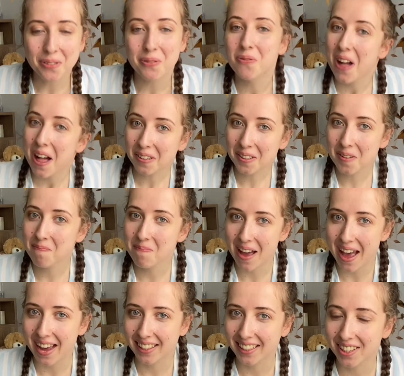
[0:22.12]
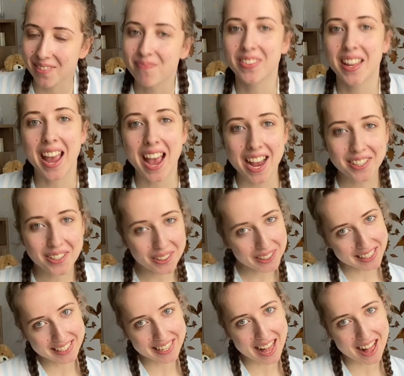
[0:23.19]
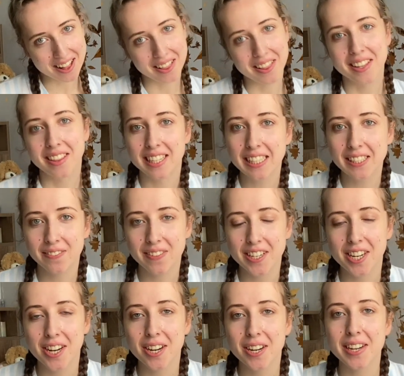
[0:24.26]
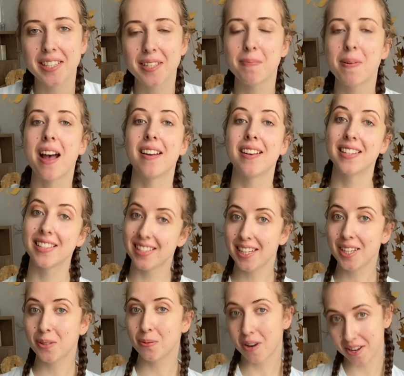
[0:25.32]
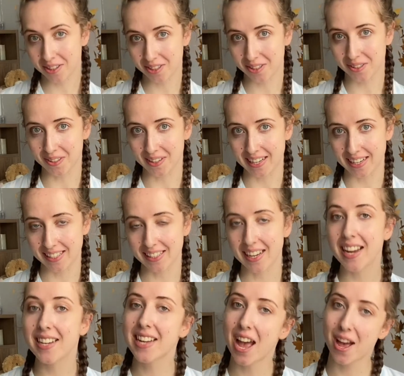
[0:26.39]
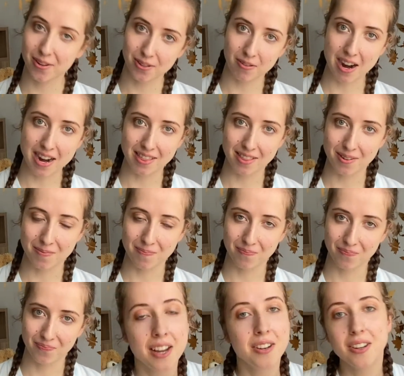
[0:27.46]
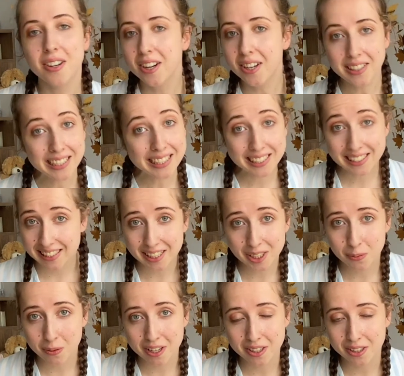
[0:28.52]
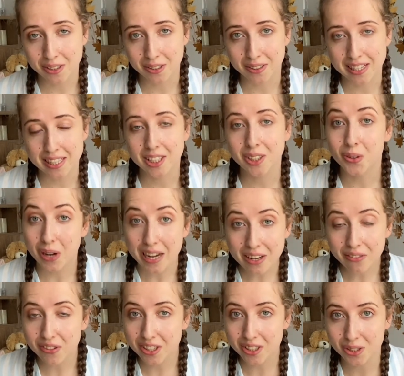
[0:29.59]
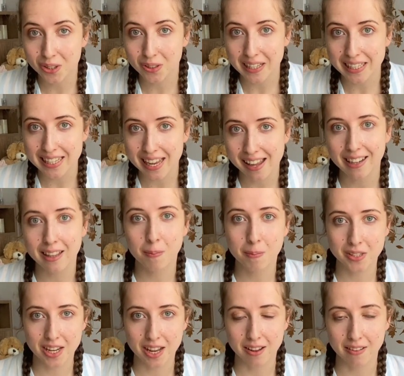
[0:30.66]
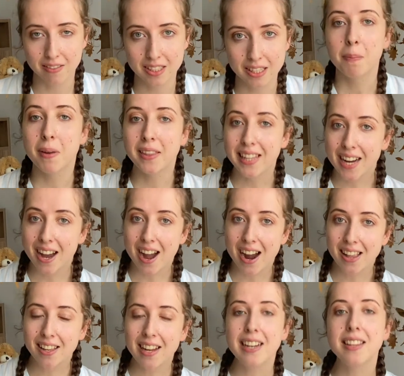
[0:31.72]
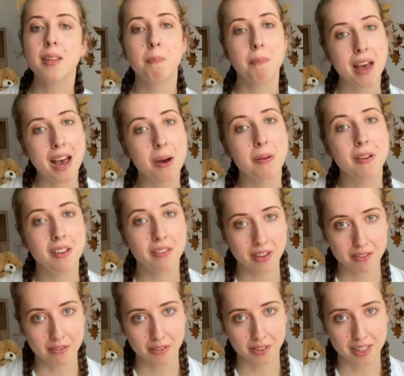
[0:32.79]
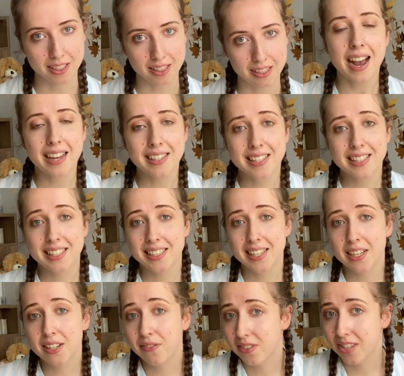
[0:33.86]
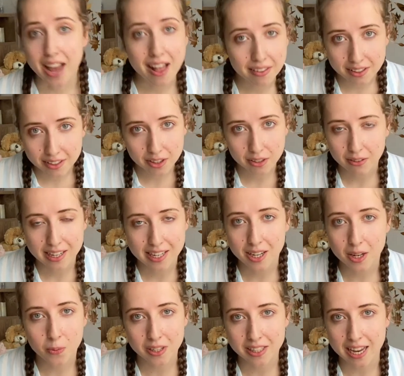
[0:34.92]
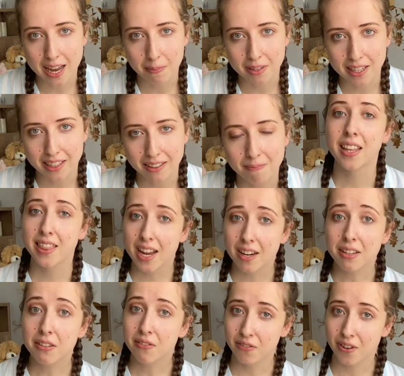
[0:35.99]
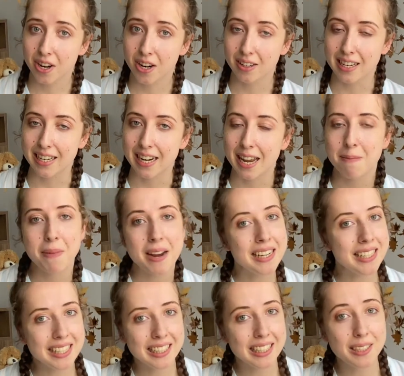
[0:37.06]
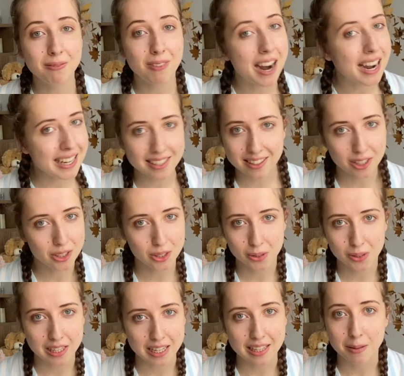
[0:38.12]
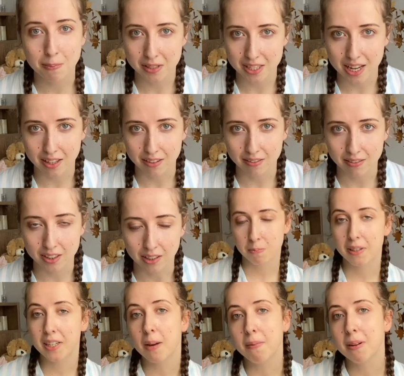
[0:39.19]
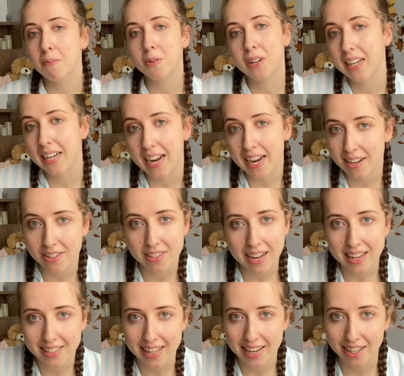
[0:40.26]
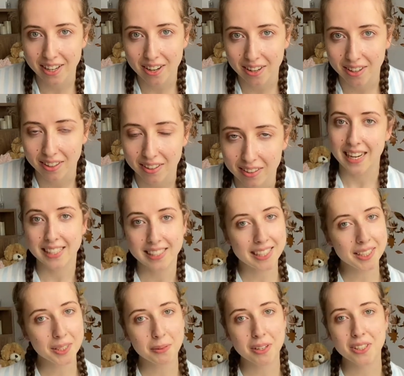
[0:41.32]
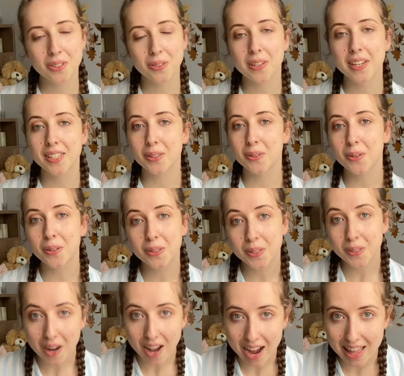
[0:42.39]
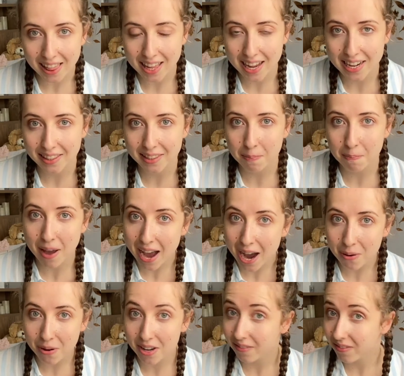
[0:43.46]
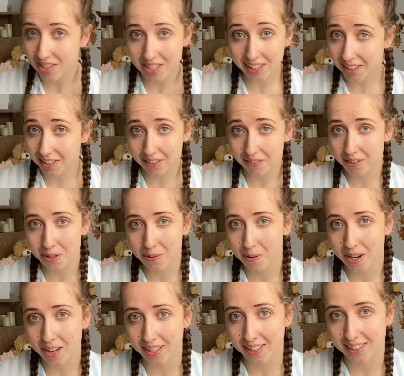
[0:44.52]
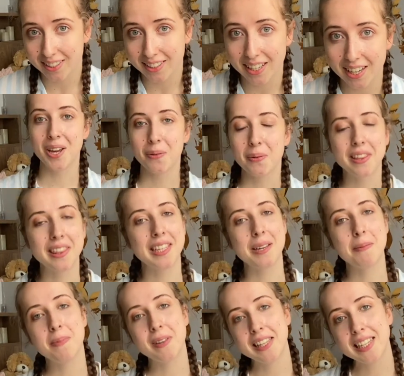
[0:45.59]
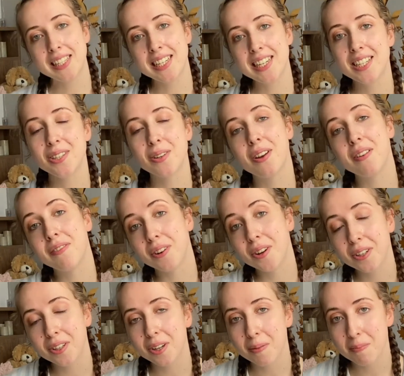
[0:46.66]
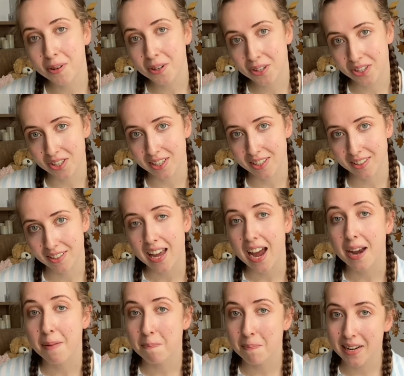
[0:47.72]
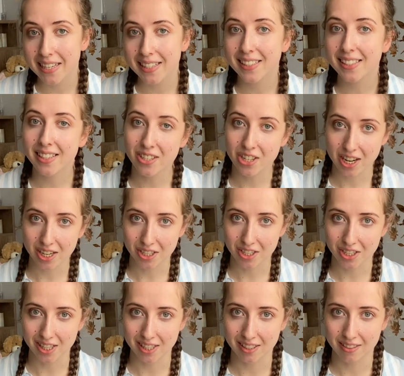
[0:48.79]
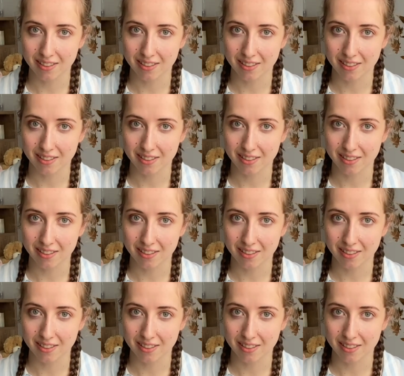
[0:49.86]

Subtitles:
Welcome back. As you can tell, this video is about 6-word stories and how to write them. Not only are 6-word stories great for storytelling themselves, but they highlight the power of inference, as instead of telling the reader what's happening, they're inferring and basically writing the story themselves, becoming more engaged as they go. 6-word stories also highlight the power of just a few words, with the ability to evoke emotion at mere suggestion.